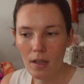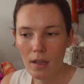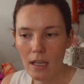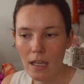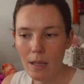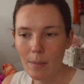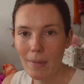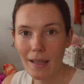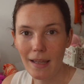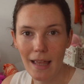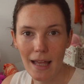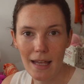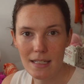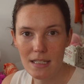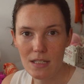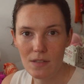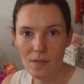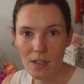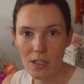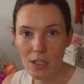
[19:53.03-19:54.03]
in my
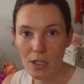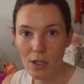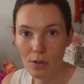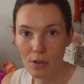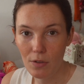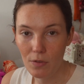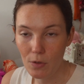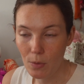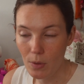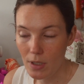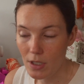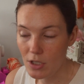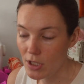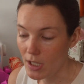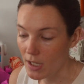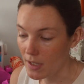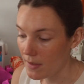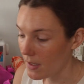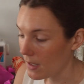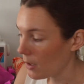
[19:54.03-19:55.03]
last video, if you want to
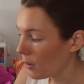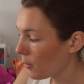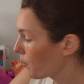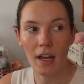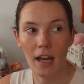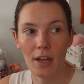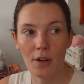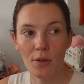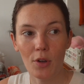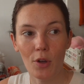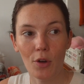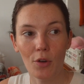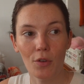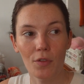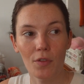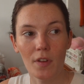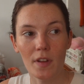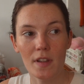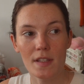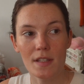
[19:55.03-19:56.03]
check that out. I don't know
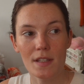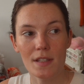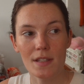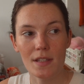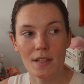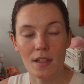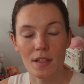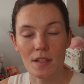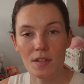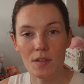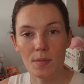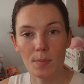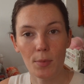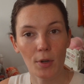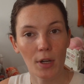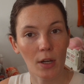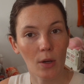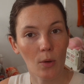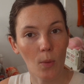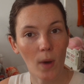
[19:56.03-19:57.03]
if it's the
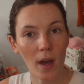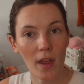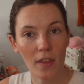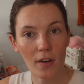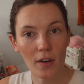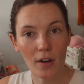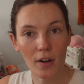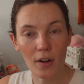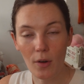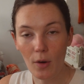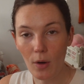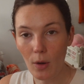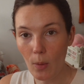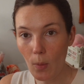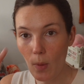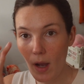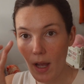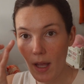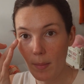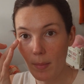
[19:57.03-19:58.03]
spring weather or
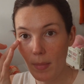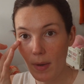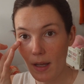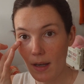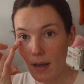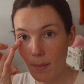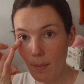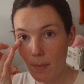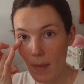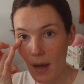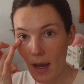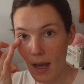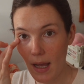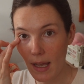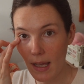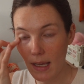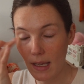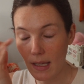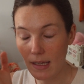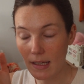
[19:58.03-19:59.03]
what, but
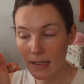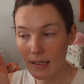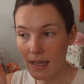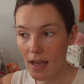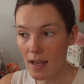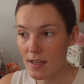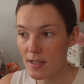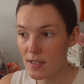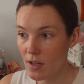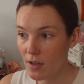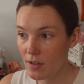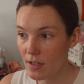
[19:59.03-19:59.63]
my cast on